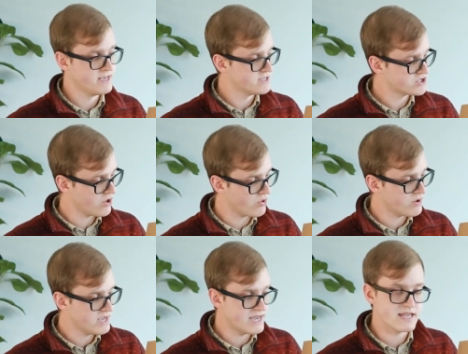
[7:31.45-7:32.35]
So
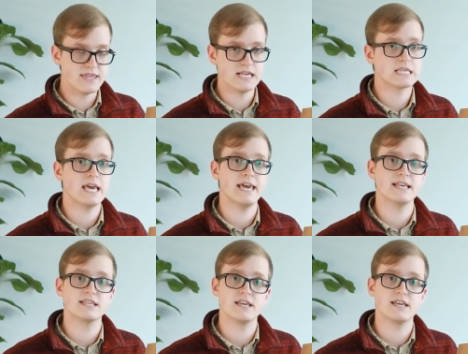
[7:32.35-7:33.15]
in this case,